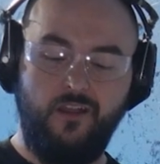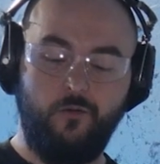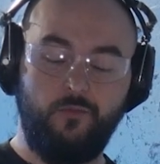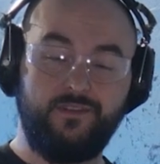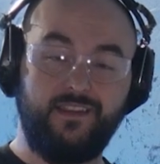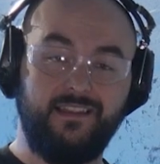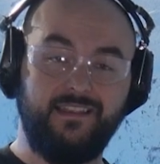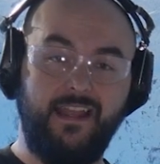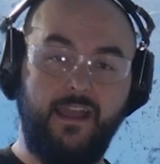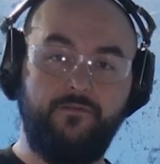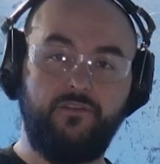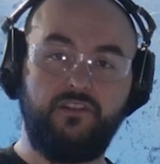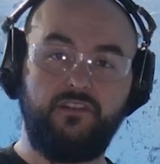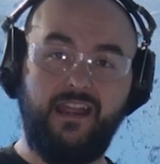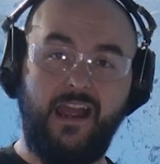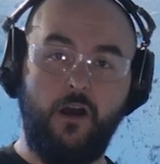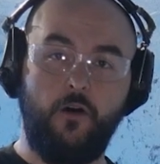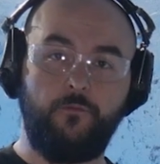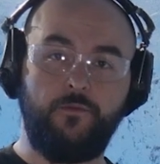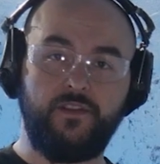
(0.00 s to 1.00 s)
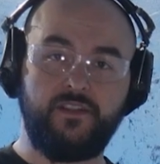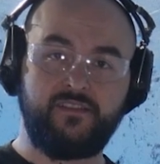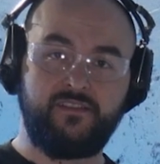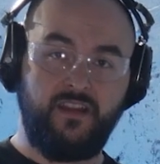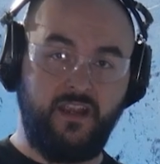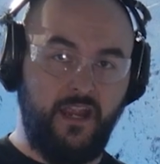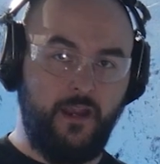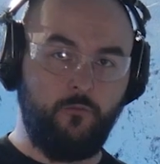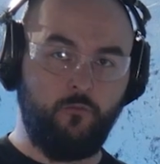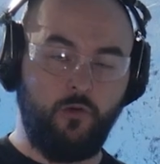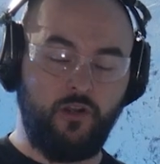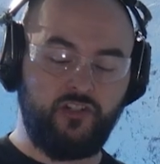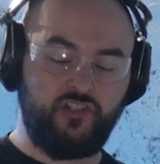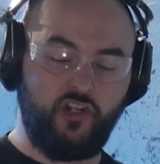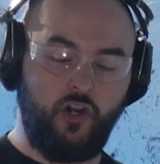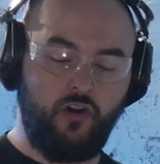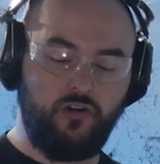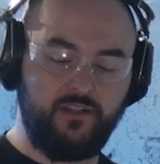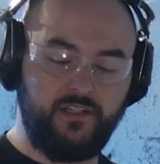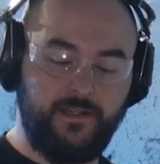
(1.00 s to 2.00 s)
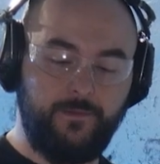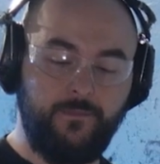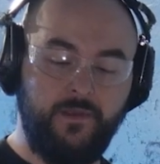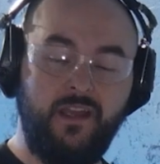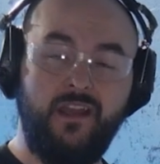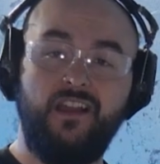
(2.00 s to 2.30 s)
with 11 alphas and 1 Charlie.